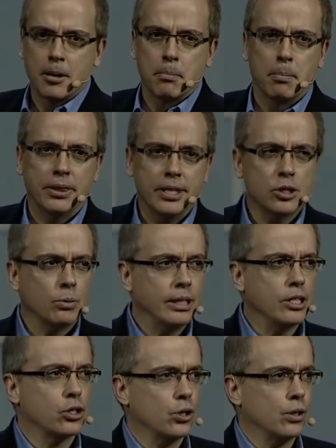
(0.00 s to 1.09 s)
But this really
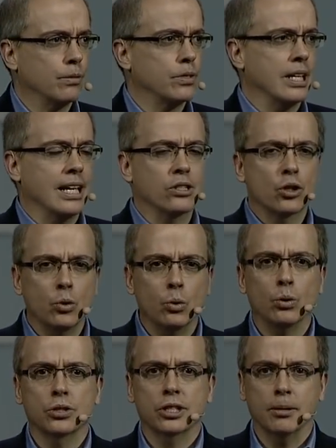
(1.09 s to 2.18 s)
serves as
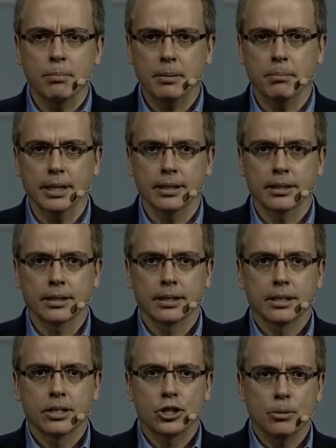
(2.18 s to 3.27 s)
Google's commitment
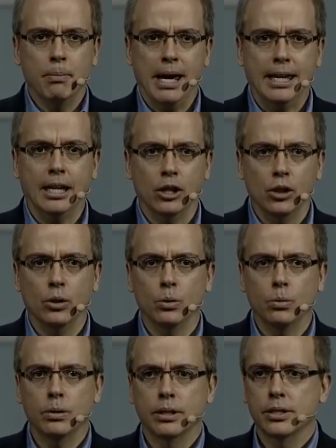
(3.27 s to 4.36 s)
to making
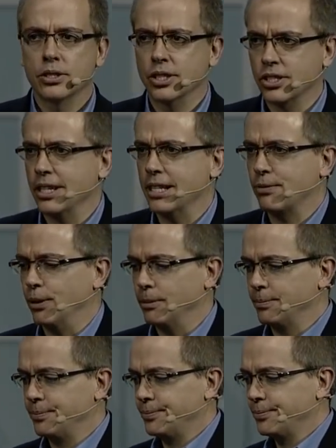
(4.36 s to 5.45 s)
you successful.
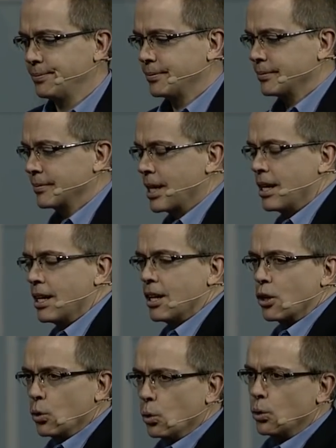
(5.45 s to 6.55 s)

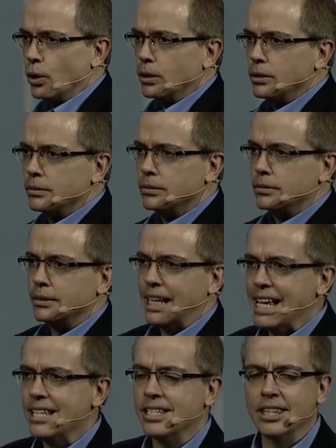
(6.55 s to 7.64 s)
Google
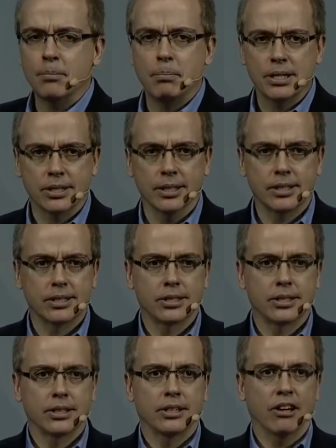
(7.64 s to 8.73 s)
is in the business
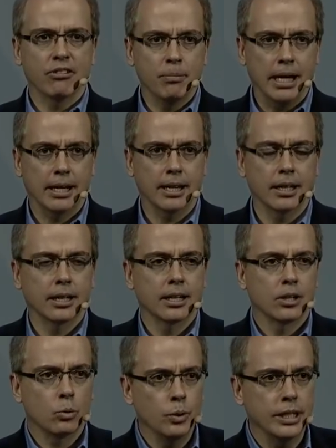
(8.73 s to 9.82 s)
of making
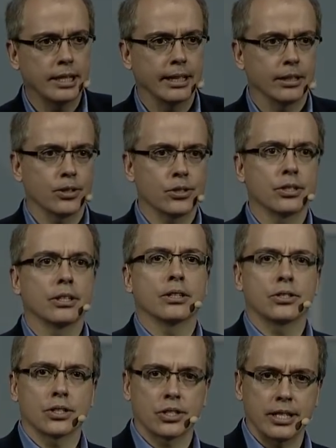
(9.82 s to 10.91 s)
retailers
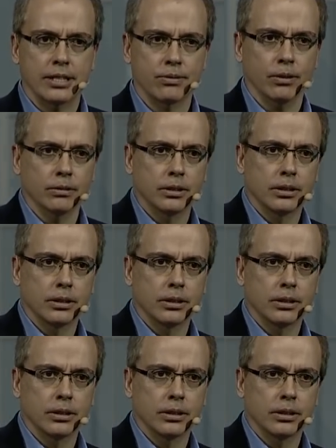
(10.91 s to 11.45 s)
successful.